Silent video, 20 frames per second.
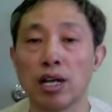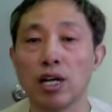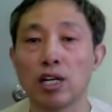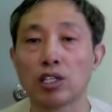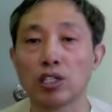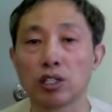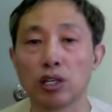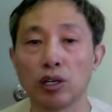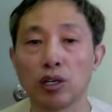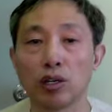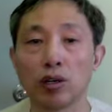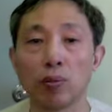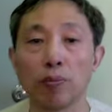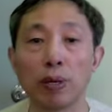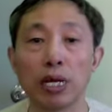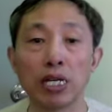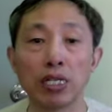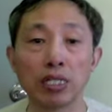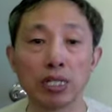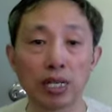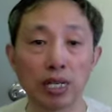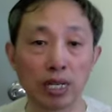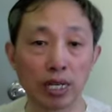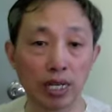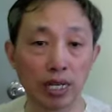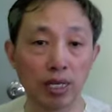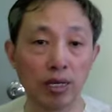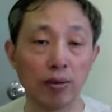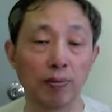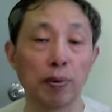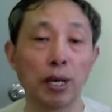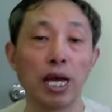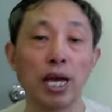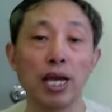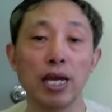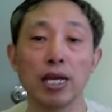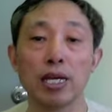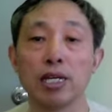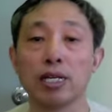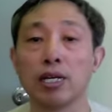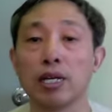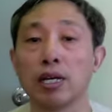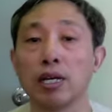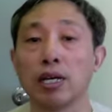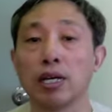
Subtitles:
So basically, pain